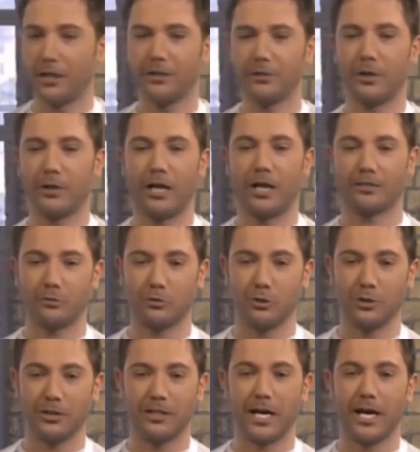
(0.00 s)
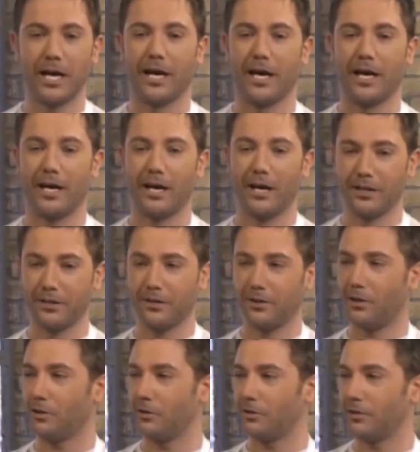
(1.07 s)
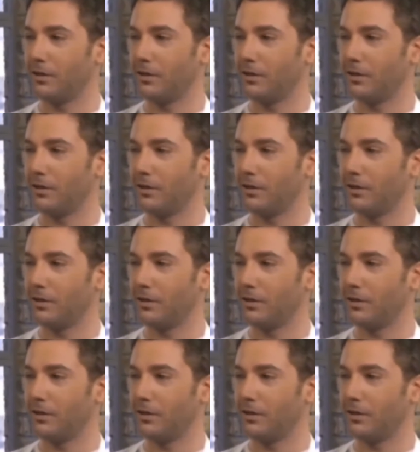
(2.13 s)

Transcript: I didn't realise I was doing that. And right on,